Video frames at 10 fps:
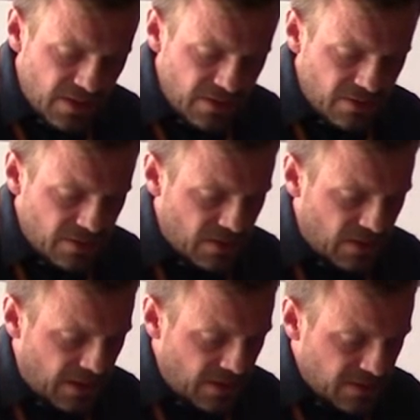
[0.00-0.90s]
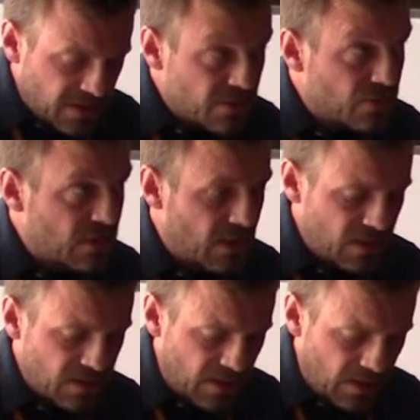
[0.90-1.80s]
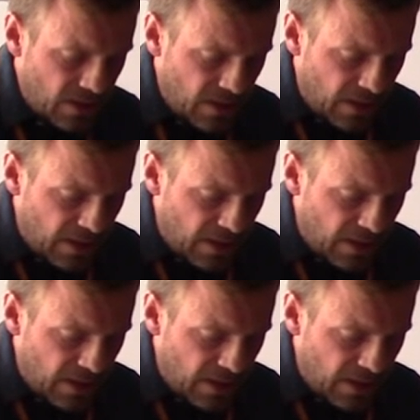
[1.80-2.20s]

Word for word: sites such as Leire, Tissø and Järrestad,